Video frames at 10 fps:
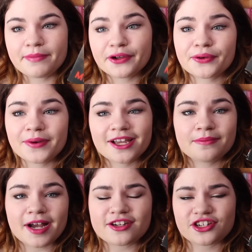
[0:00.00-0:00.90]

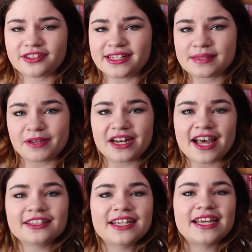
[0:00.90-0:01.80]
Milkweed by Jerry
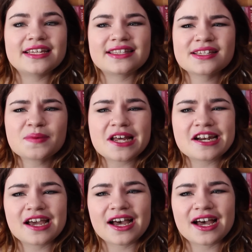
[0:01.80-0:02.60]
Spinelli. This one,